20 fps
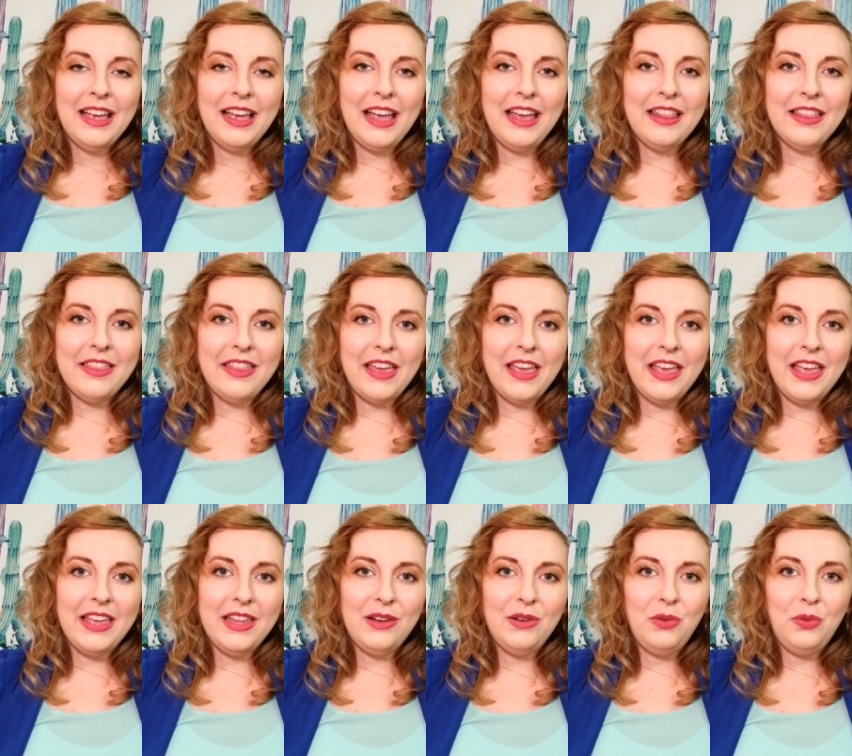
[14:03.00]
and
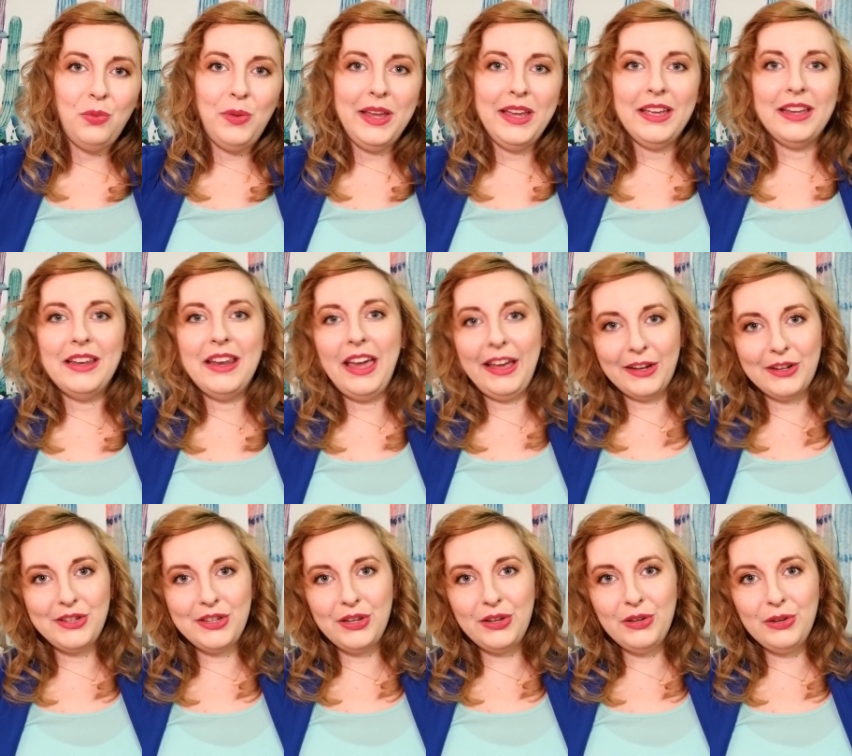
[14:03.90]
then we
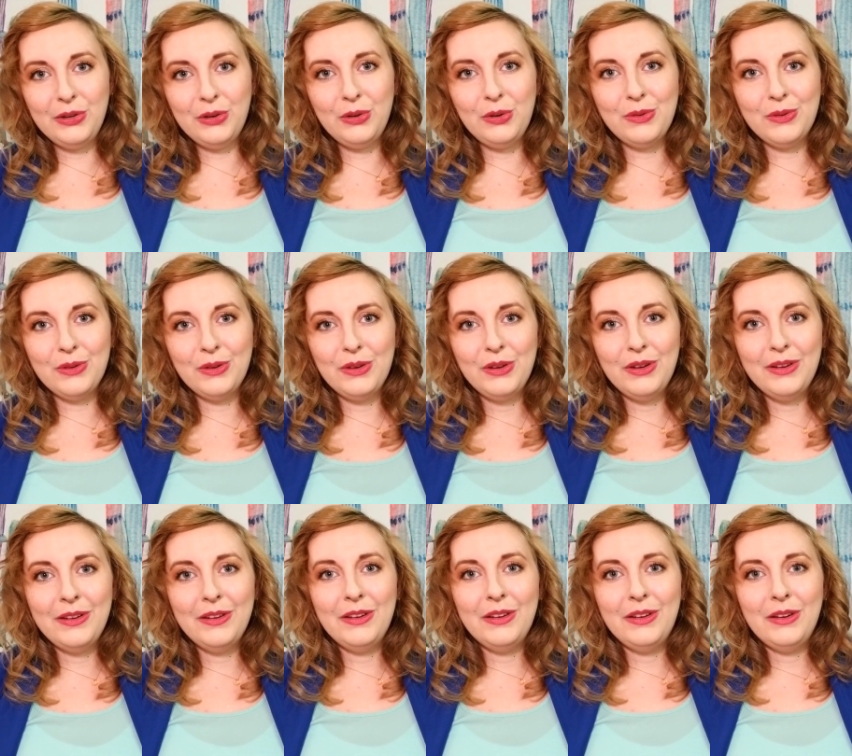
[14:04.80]
connect to
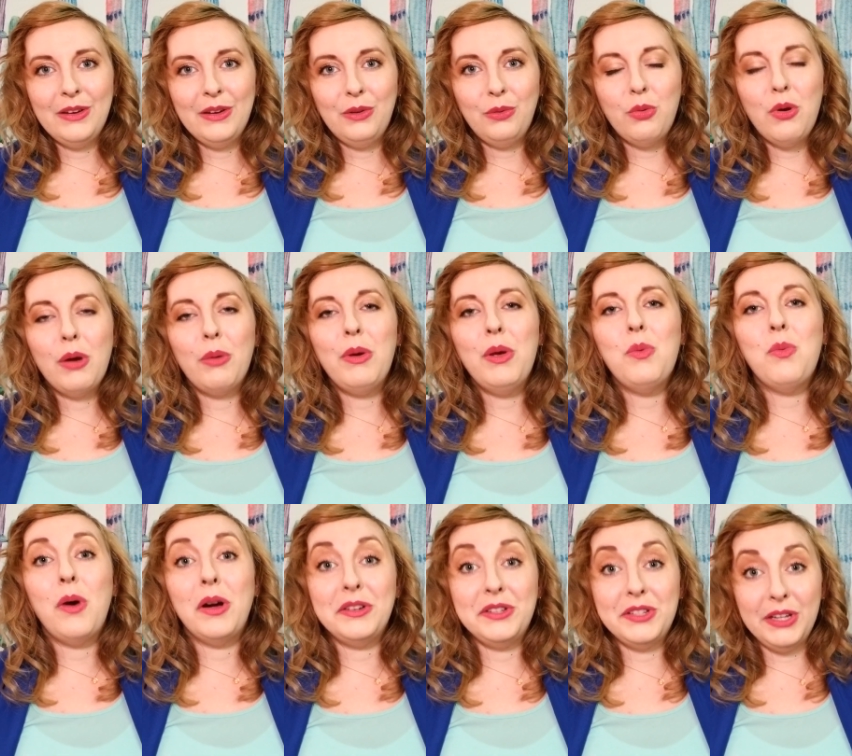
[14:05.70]
where we
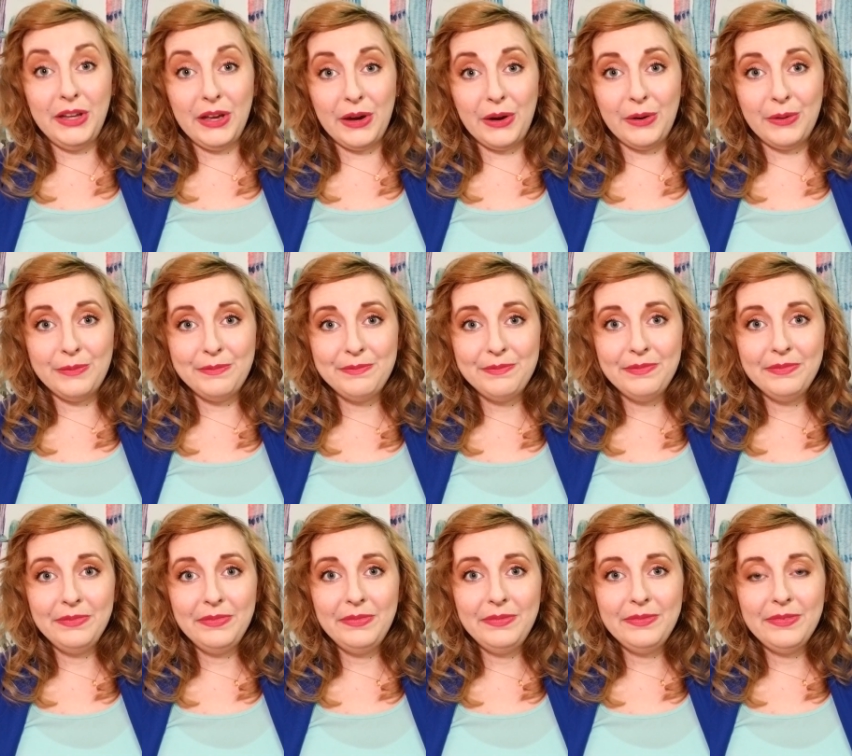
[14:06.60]
want to go,
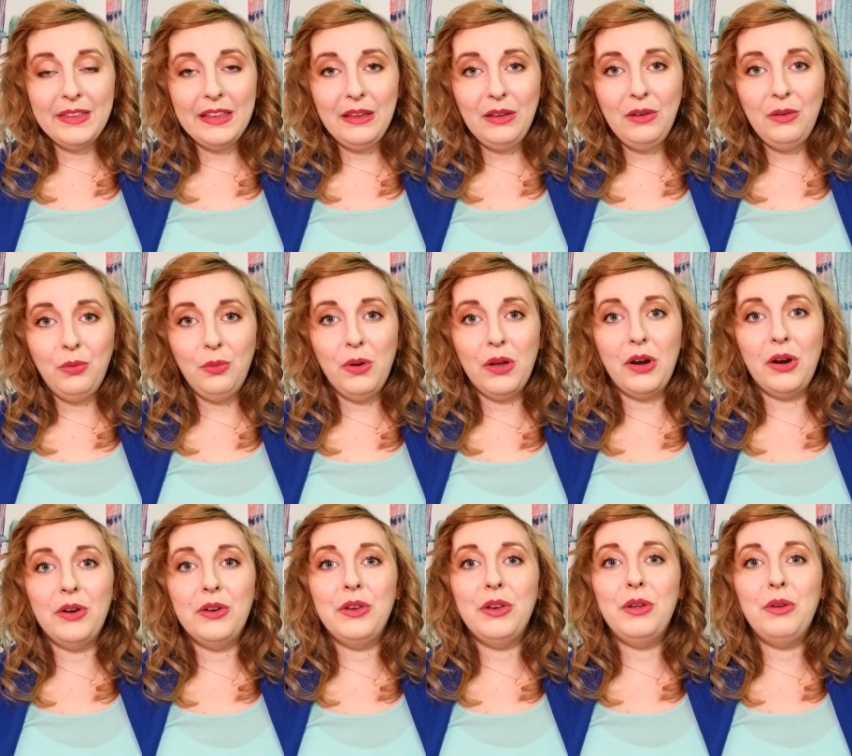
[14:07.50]
what
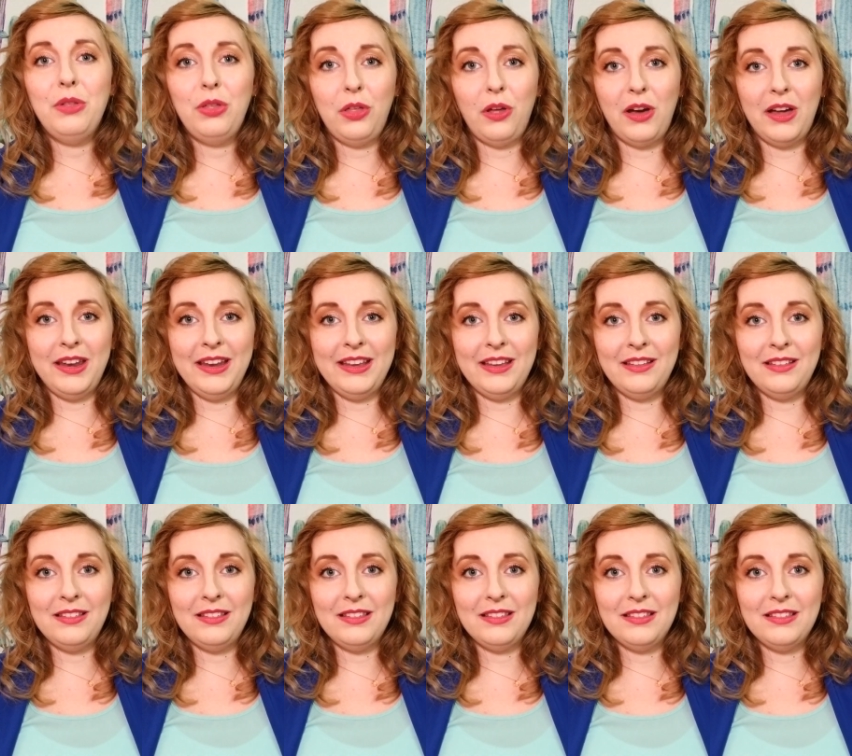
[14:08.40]
our new thought
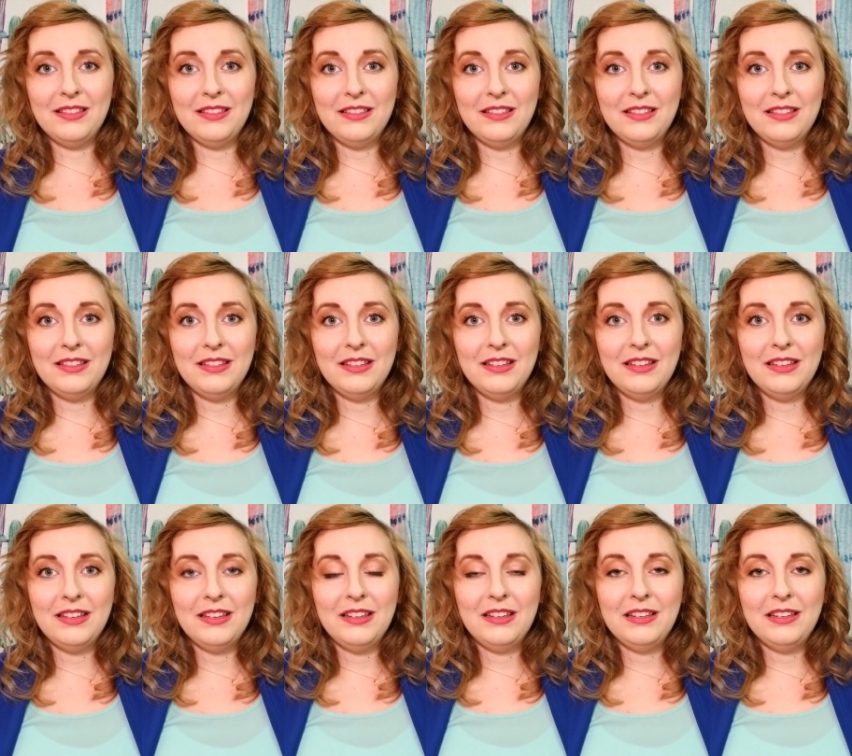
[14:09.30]
is,
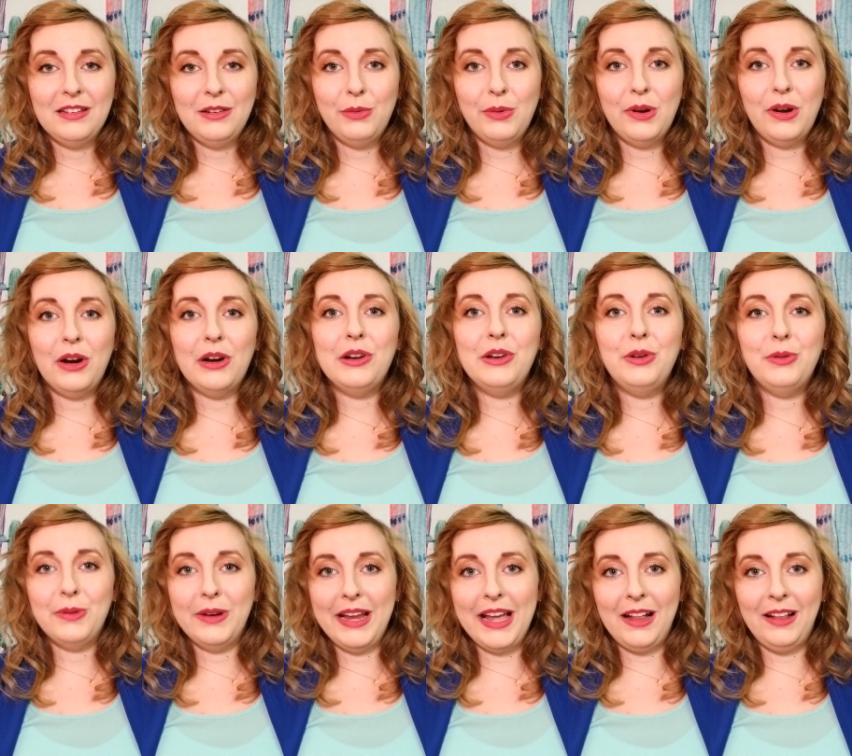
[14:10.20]
what our new
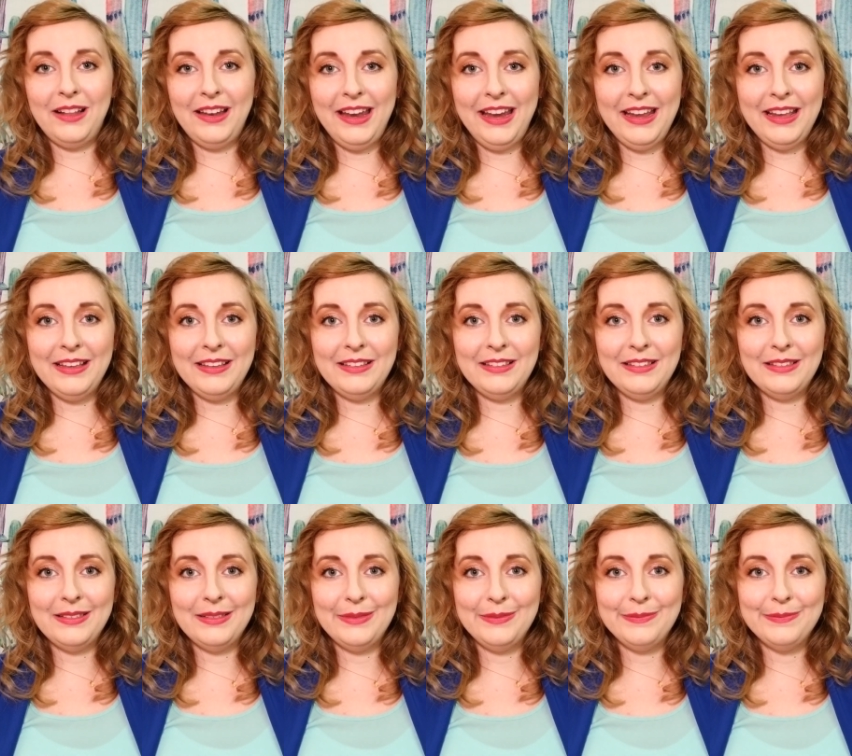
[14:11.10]
reality
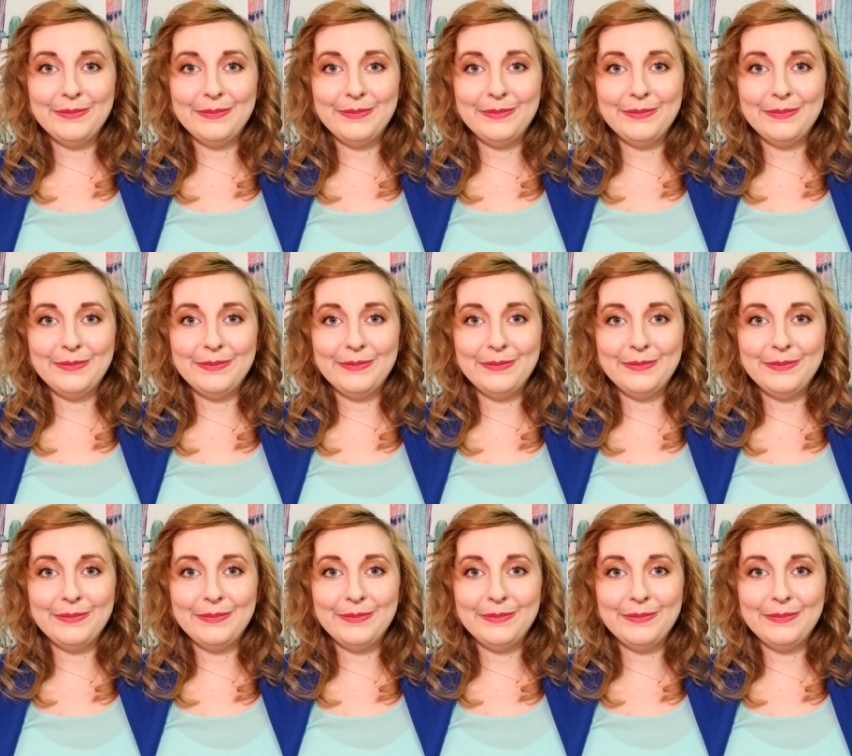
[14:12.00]
is.